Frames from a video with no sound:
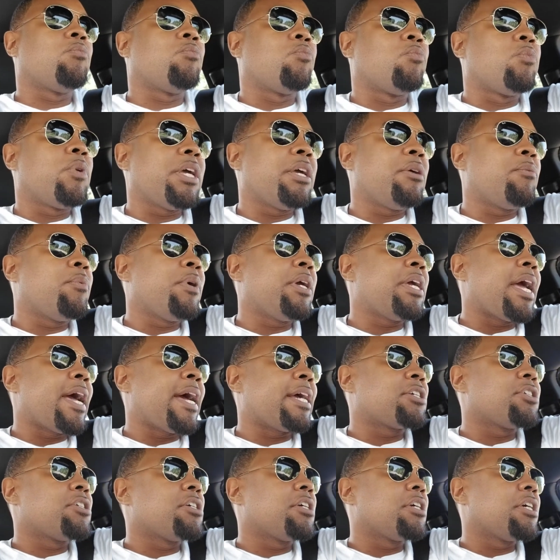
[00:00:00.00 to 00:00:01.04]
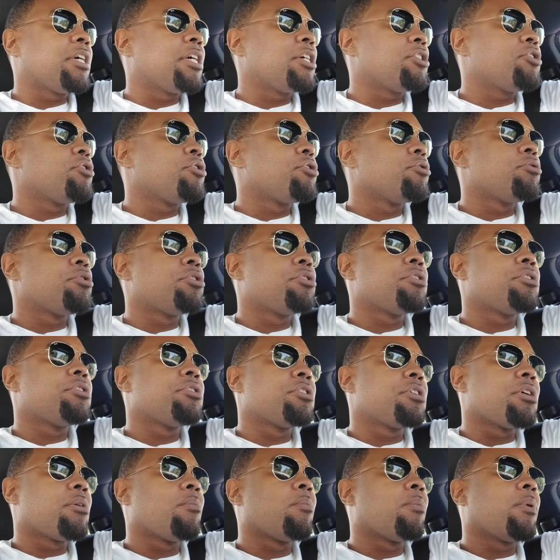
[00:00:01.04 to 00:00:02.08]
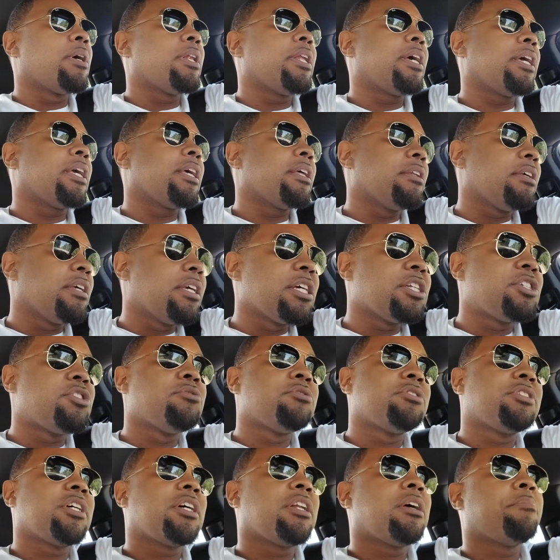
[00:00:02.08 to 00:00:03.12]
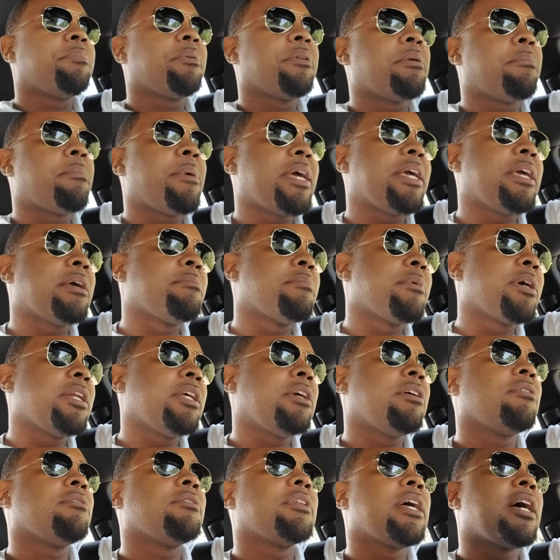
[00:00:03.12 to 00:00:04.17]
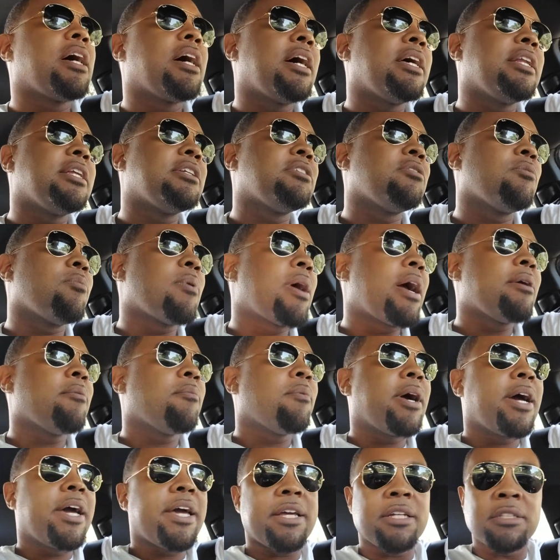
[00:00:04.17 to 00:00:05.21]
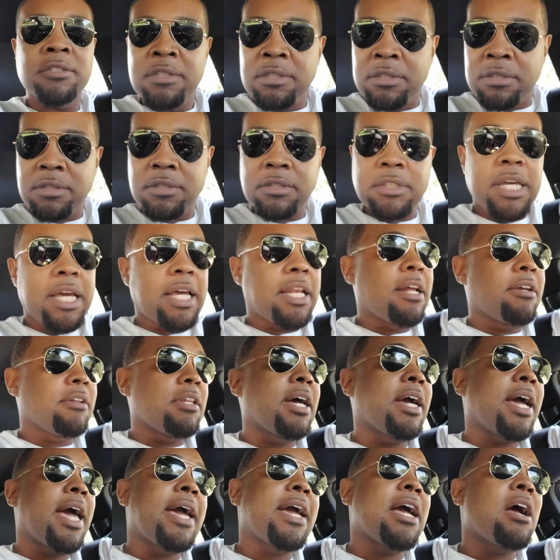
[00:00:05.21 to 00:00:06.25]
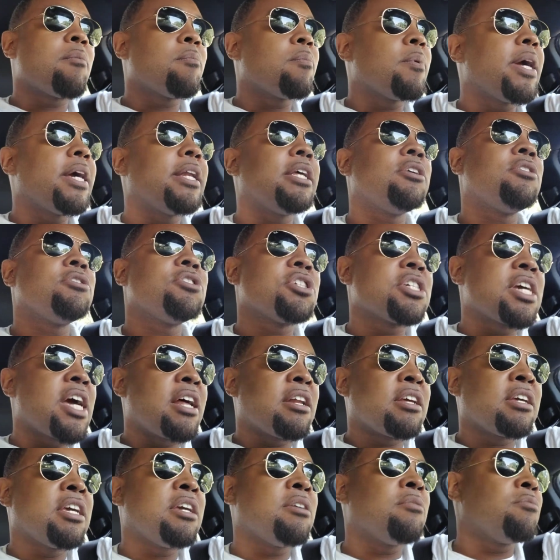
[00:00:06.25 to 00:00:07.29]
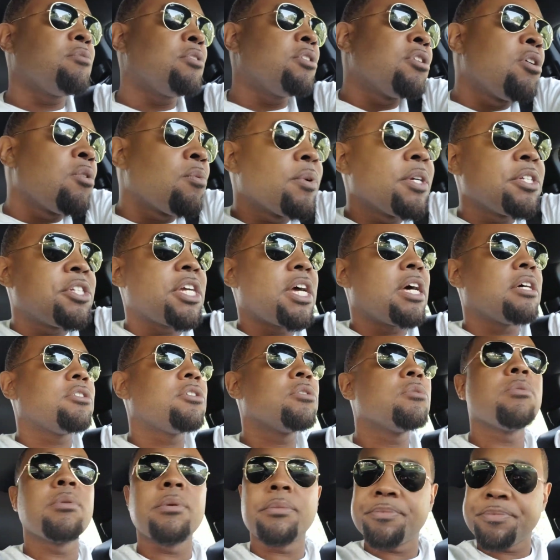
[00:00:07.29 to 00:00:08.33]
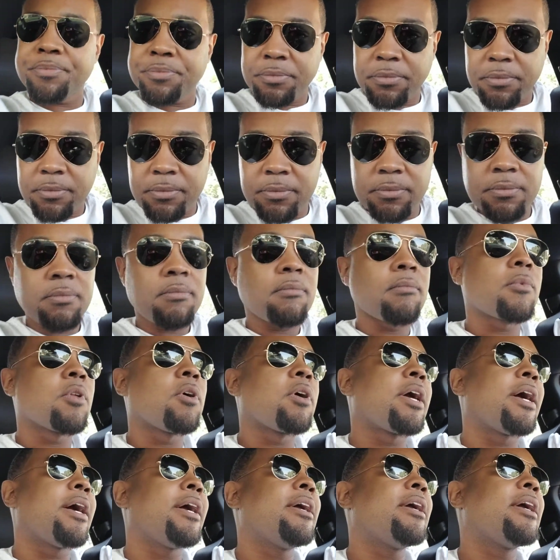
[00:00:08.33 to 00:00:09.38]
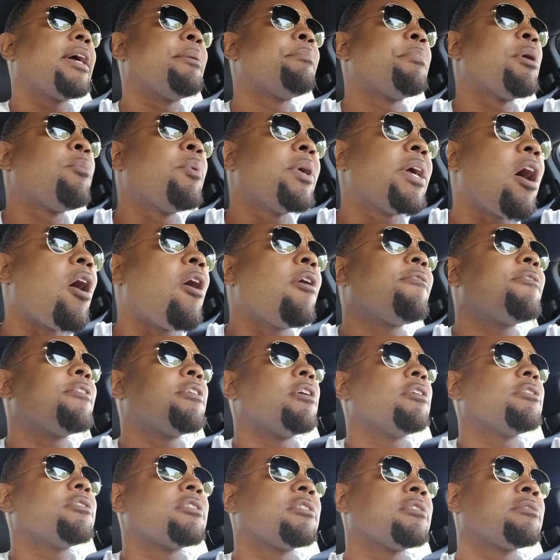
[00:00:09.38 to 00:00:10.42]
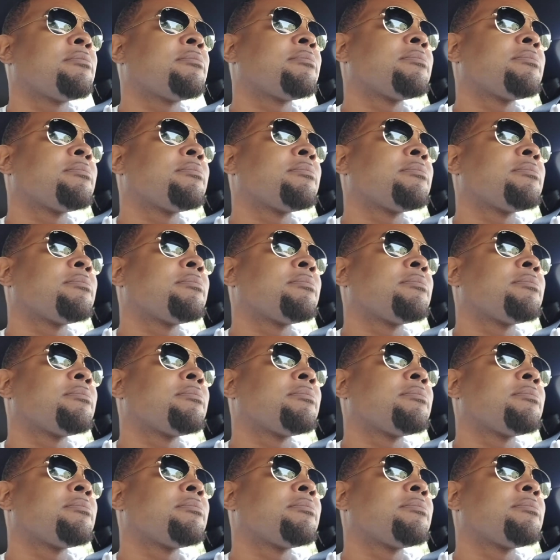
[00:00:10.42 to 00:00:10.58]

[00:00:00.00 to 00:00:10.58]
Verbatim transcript: we actually can introduce you to someone that can get you set up into making money online in the right way, and they're like, hey, I'm ready, you just got to get, you know, reach out to them. Okay, but we offer those.